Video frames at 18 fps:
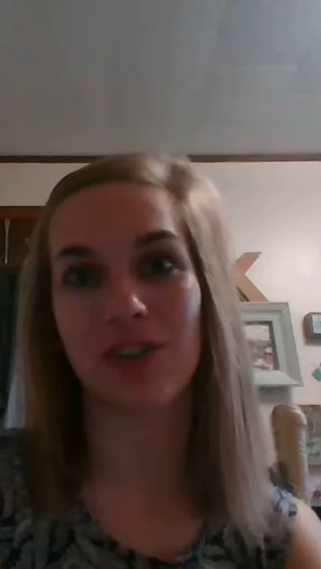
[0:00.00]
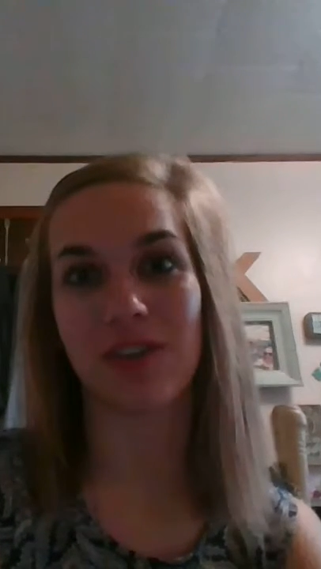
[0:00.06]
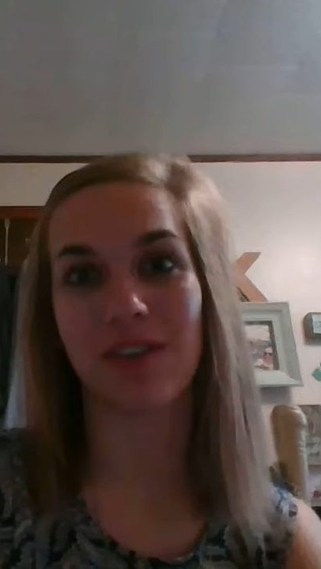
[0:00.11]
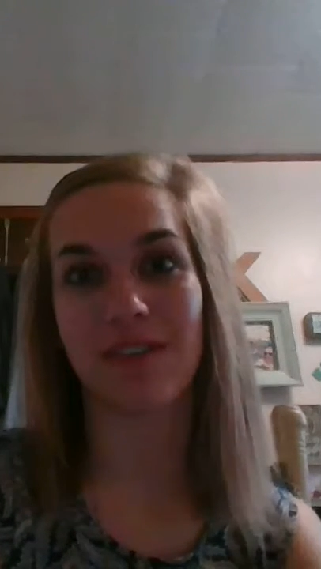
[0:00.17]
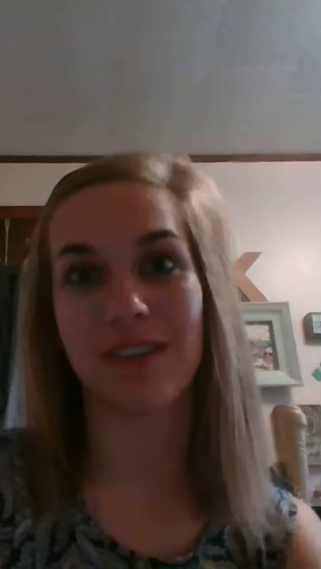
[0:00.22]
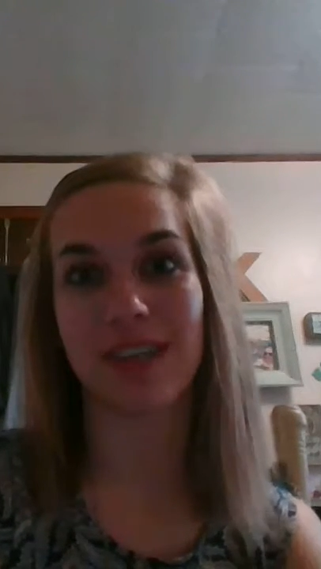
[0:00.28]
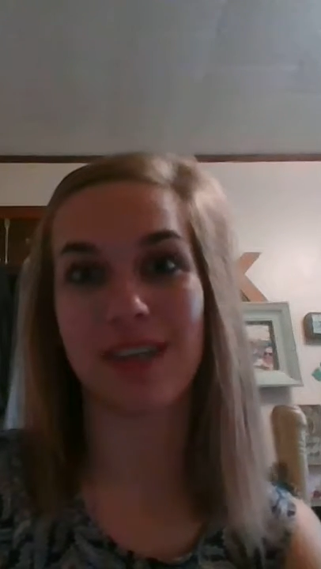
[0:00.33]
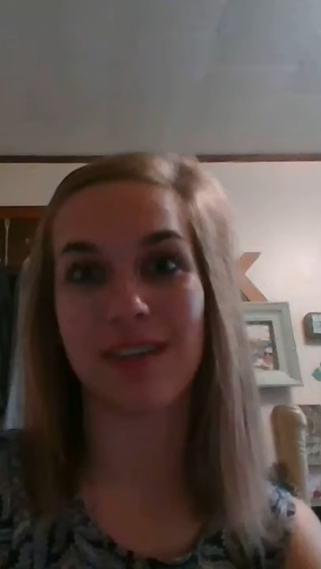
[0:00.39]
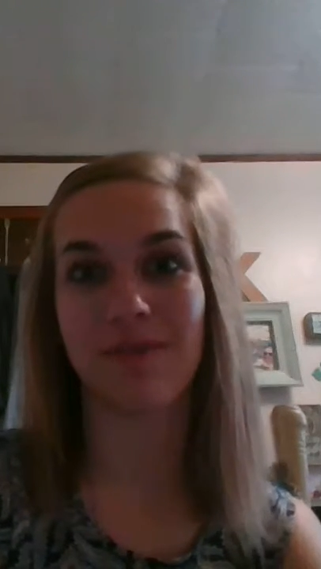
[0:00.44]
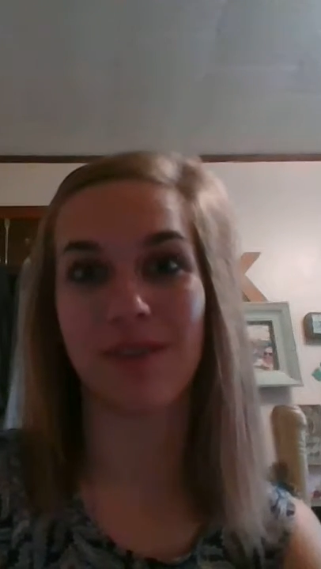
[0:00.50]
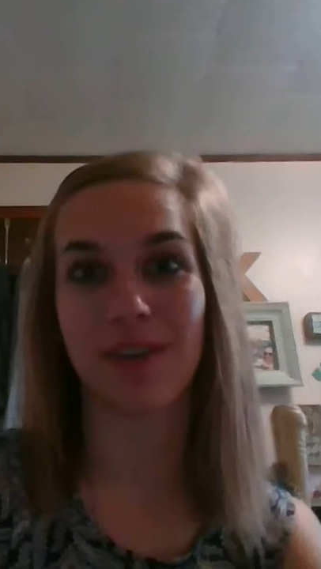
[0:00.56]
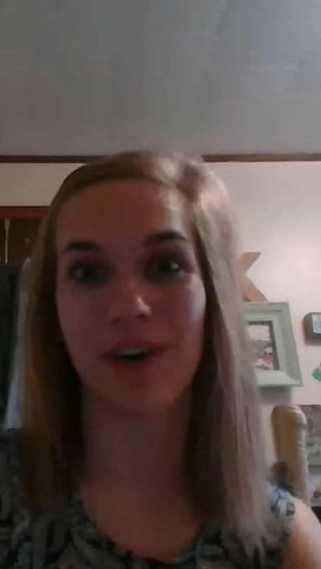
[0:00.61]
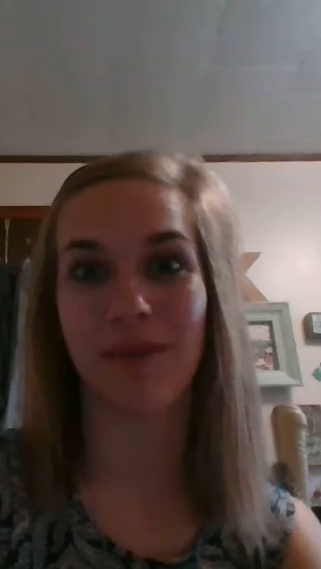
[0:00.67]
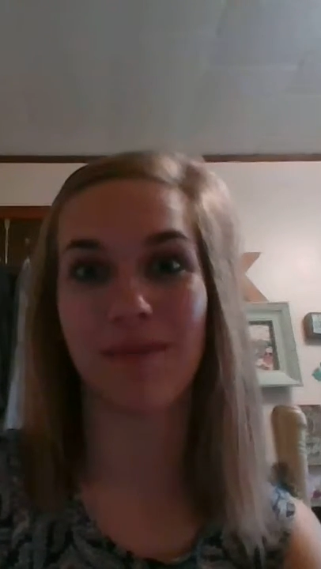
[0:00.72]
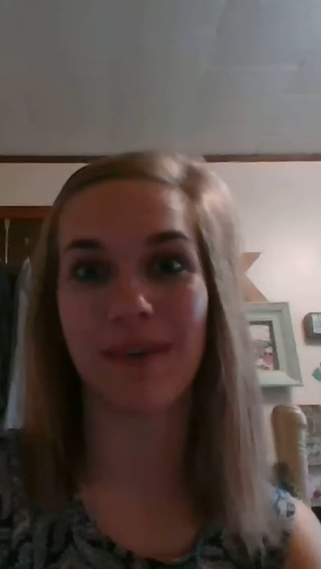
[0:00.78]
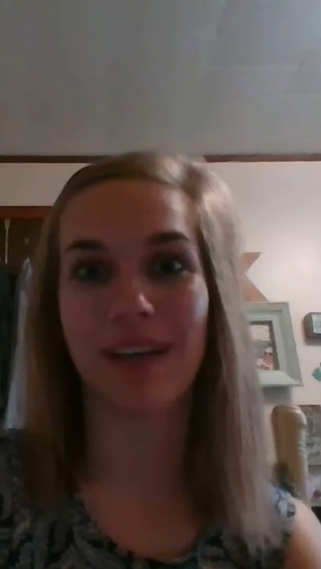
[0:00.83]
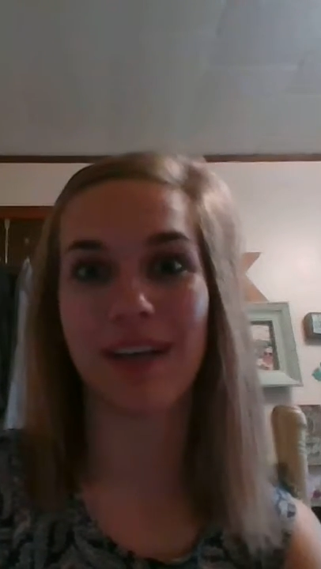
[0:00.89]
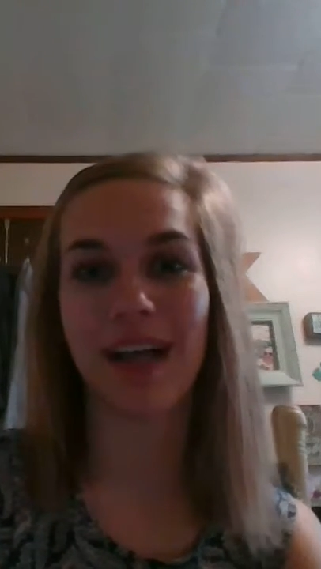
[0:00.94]
show you what they did for
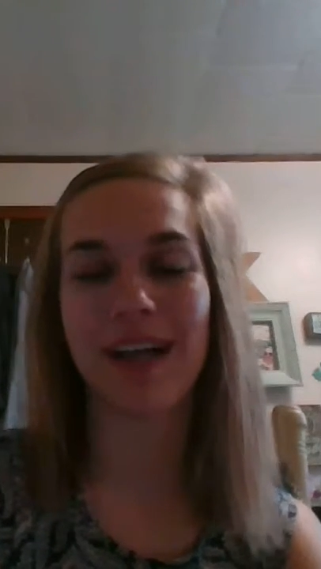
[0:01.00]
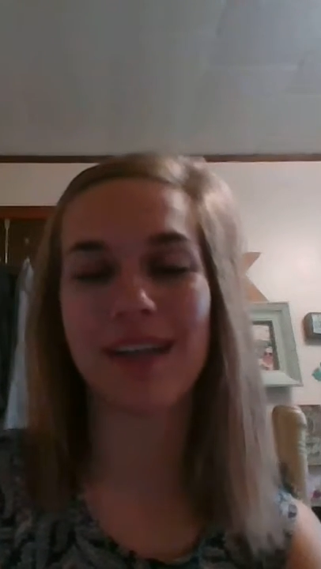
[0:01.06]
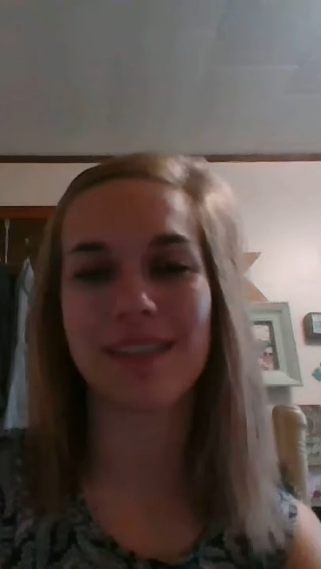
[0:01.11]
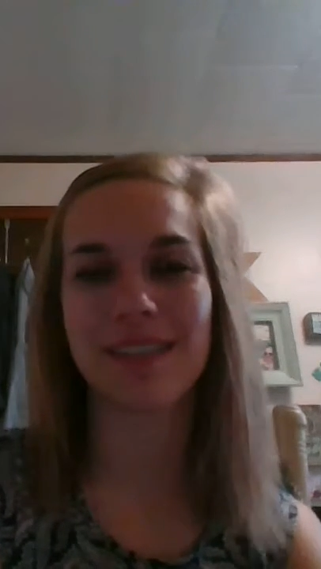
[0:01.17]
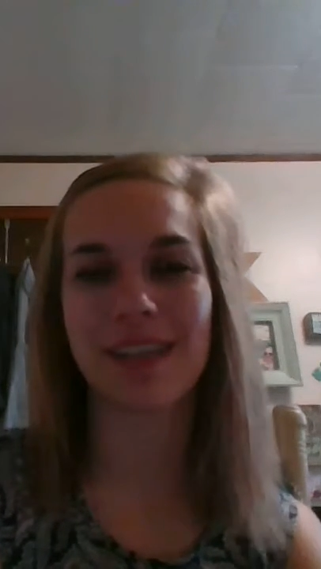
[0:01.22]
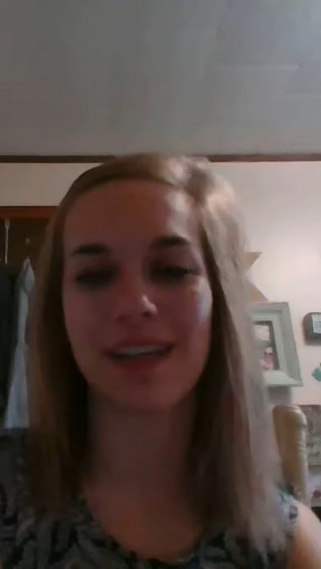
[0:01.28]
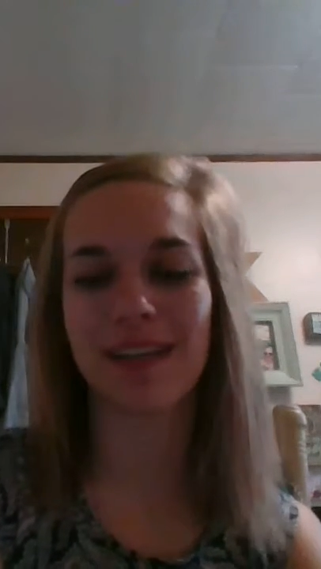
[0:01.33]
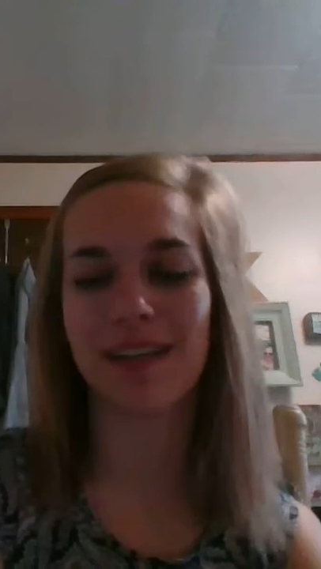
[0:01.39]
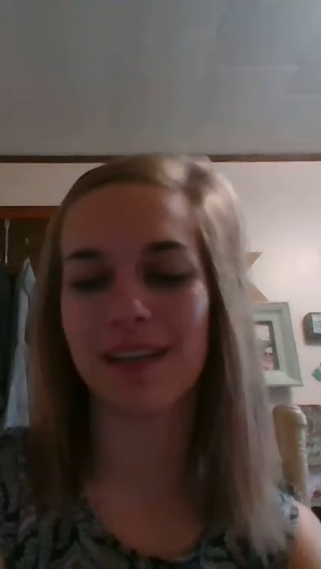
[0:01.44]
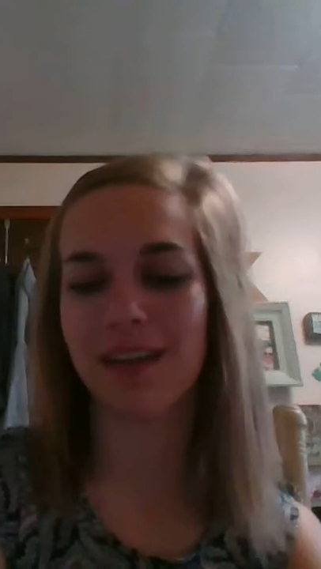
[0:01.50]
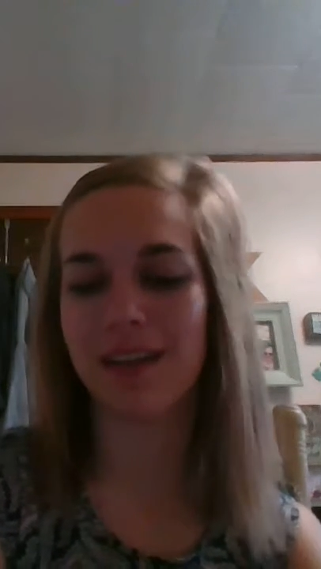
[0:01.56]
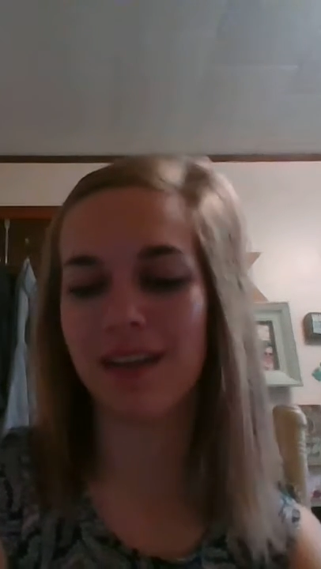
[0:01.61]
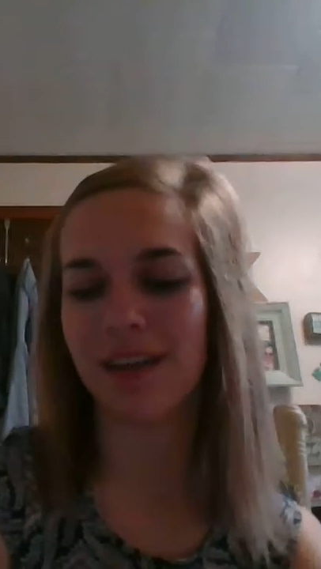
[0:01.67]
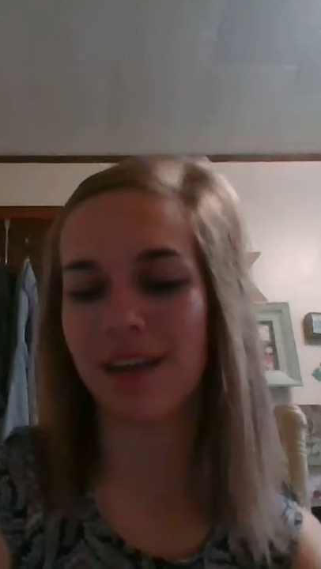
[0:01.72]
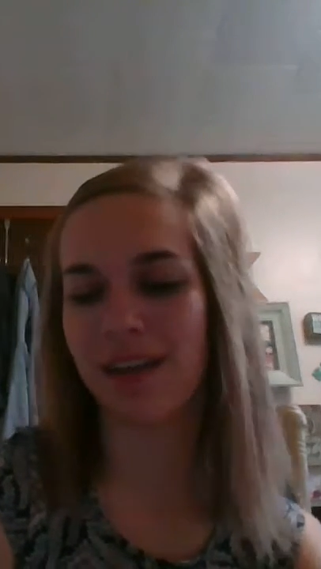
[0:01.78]
homework last night.